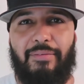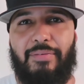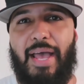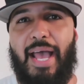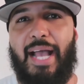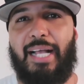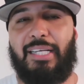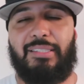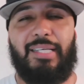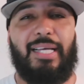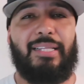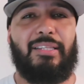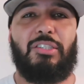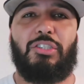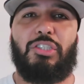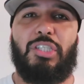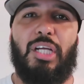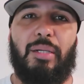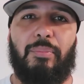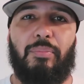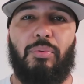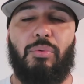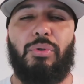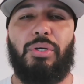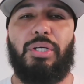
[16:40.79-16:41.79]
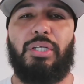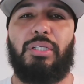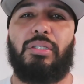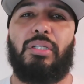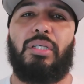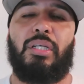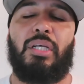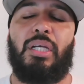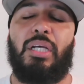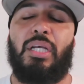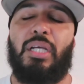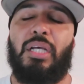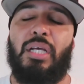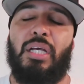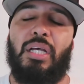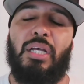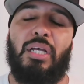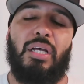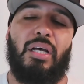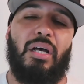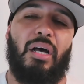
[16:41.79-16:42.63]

and life hacks at the checkpoint.